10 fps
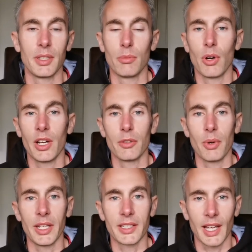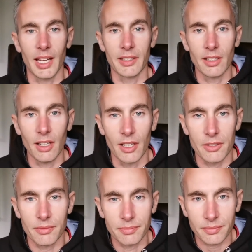be wide awake and
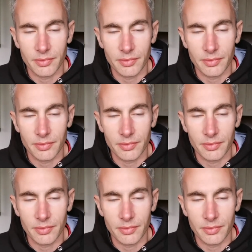alert.